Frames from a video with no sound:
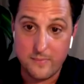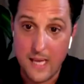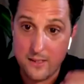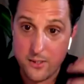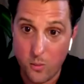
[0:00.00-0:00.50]

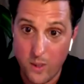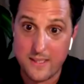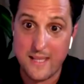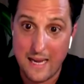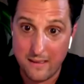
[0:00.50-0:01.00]
And so once
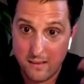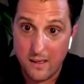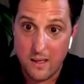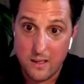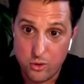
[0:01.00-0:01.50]
that
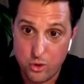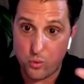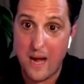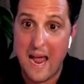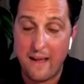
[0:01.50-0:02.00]

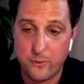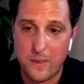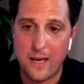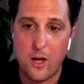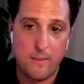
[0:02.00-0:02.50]
draft,
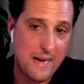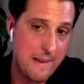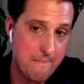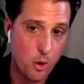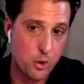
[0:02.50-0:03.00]
what I call my
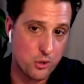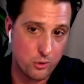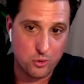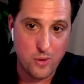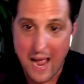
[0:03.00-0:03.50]

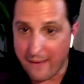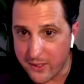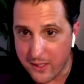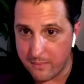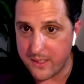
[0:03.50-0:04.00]
emotional
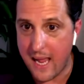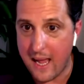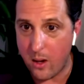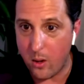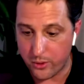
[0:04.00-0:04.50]
draft, comes
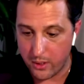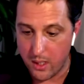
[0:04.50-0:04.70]
out,